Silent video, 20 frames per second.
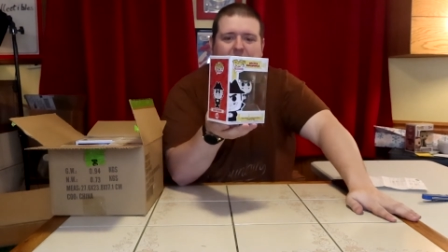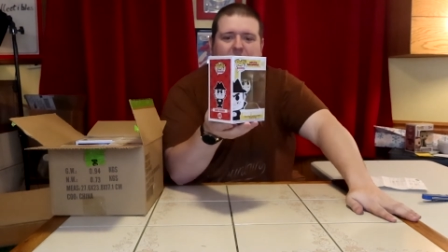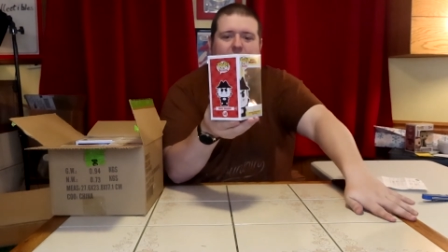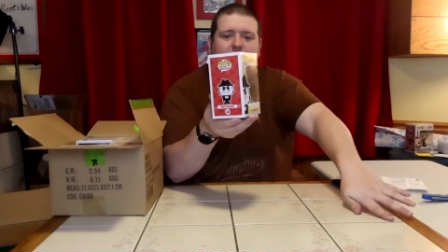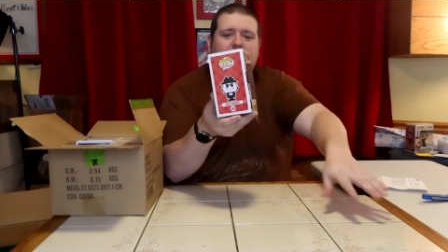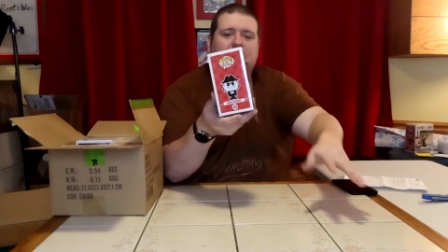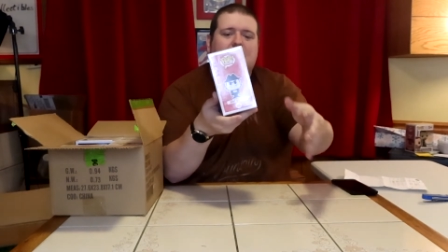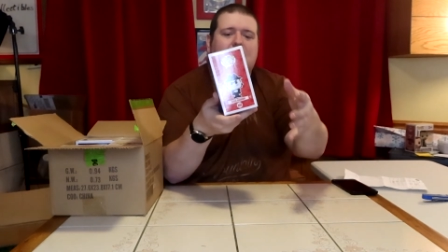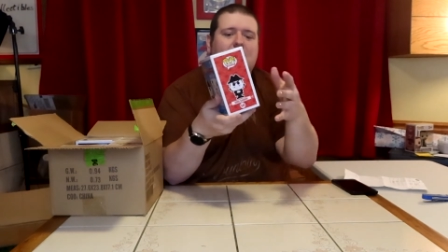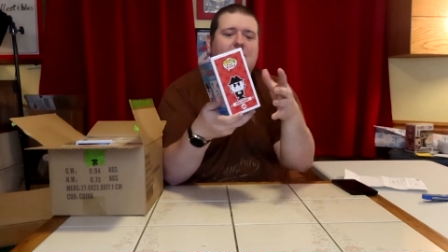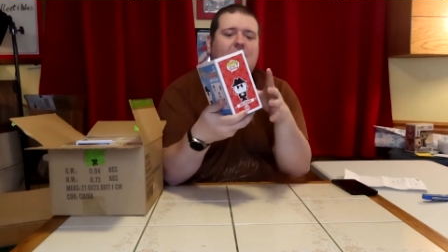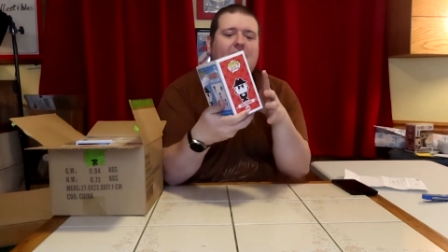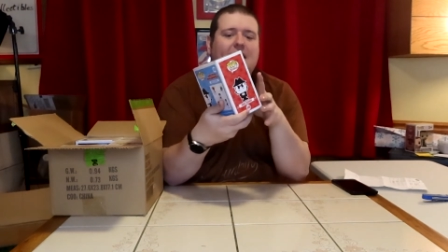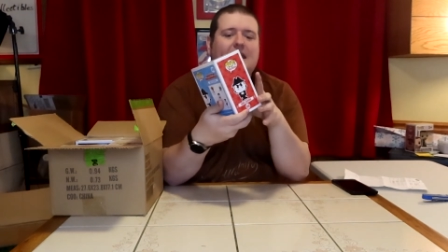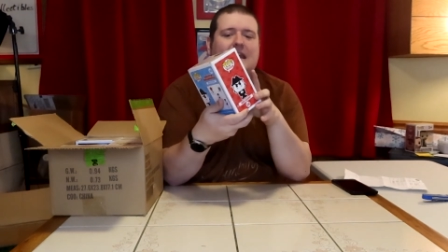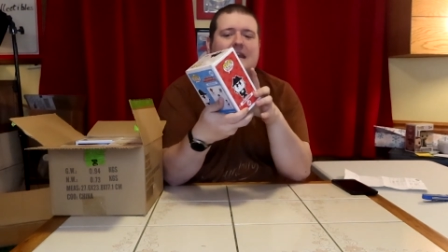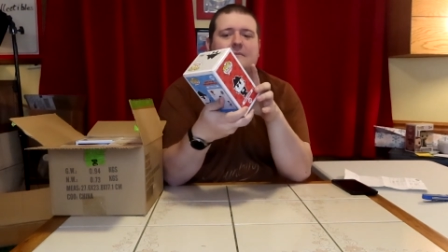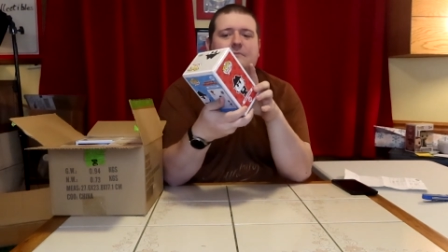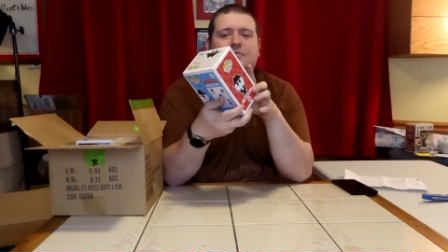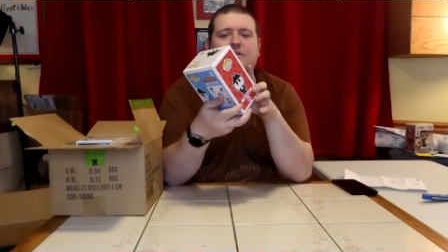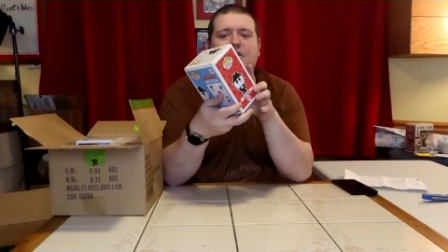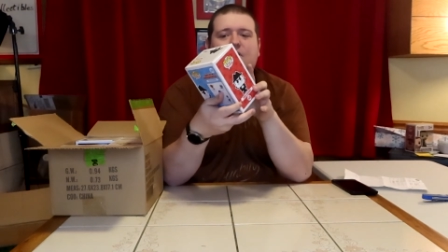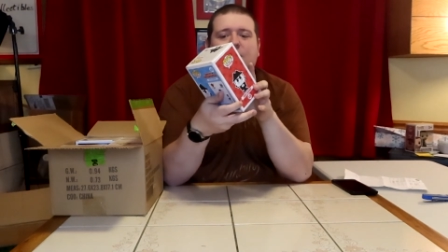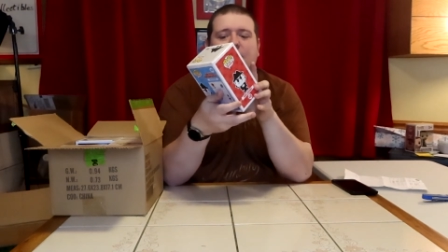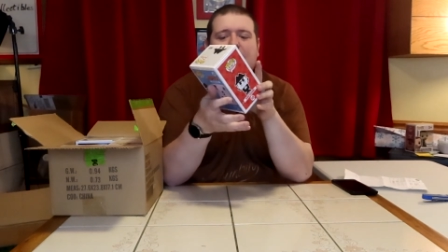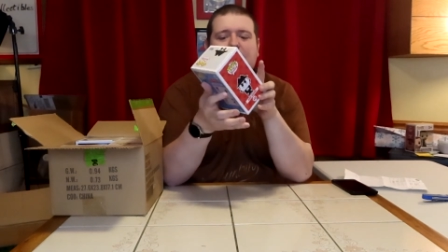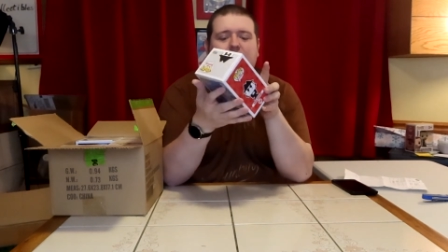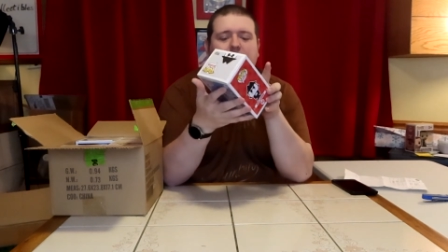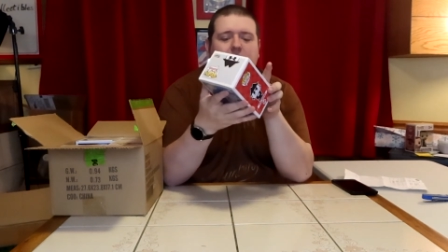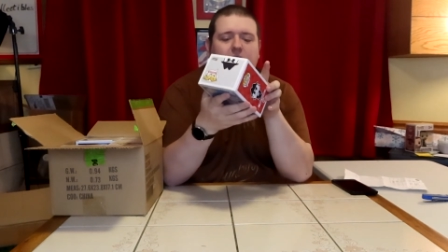from Rocky and
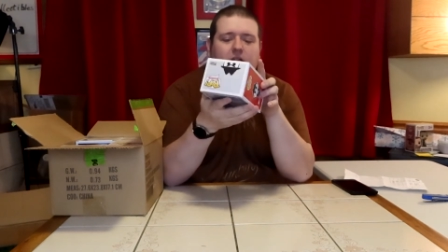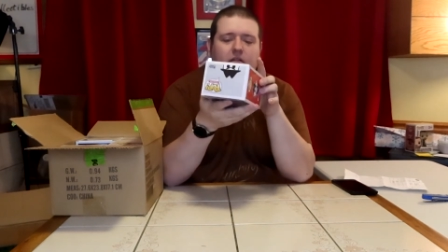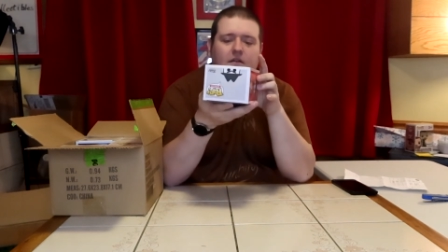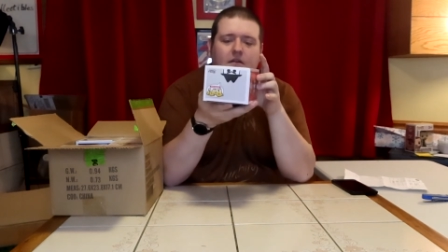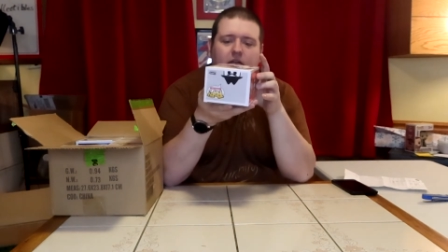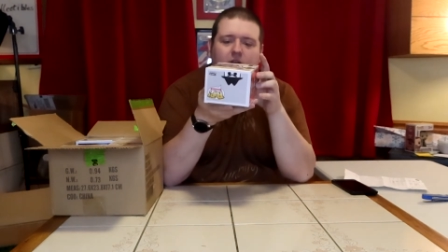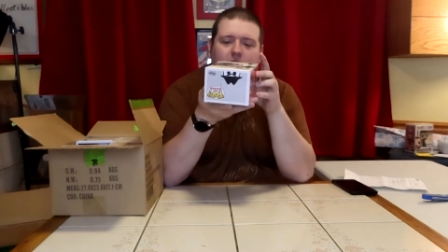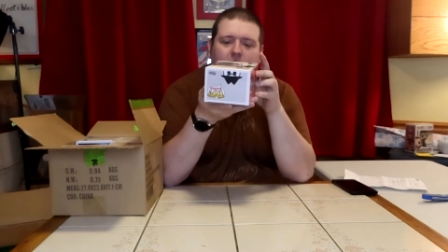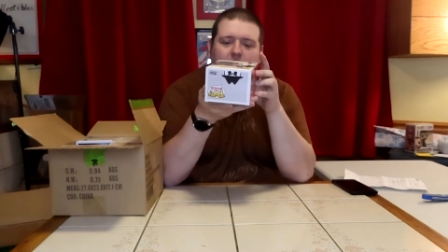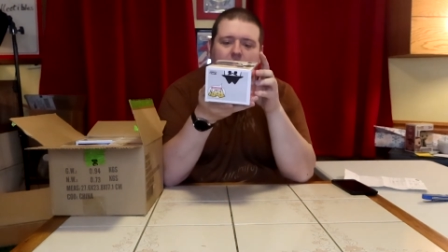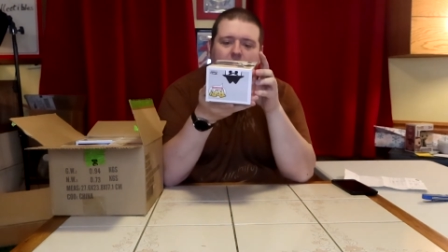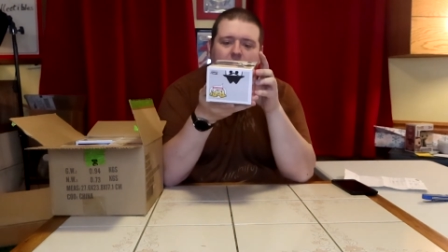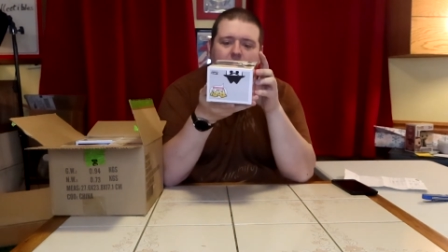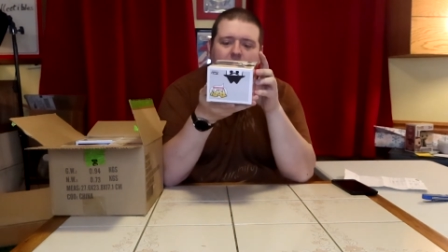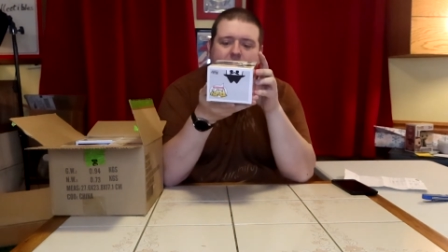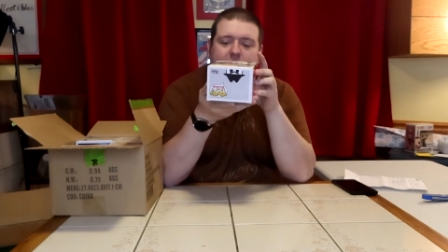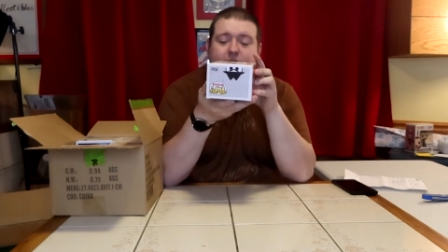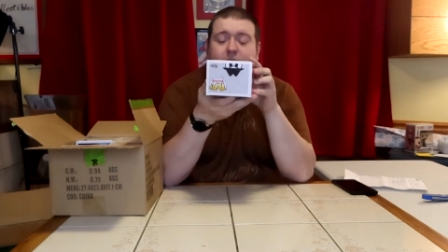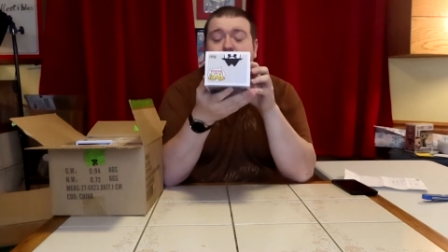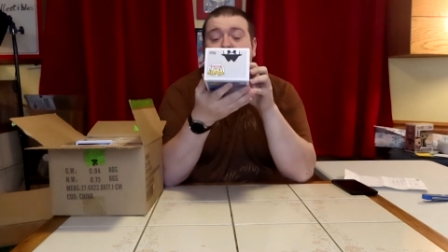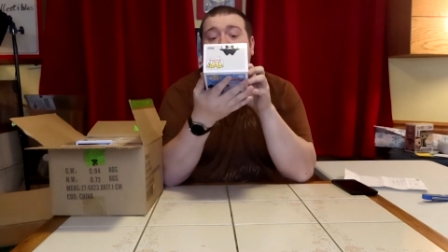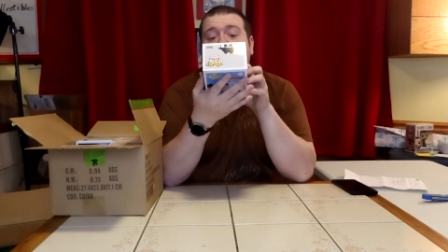Bullwinkle. This is from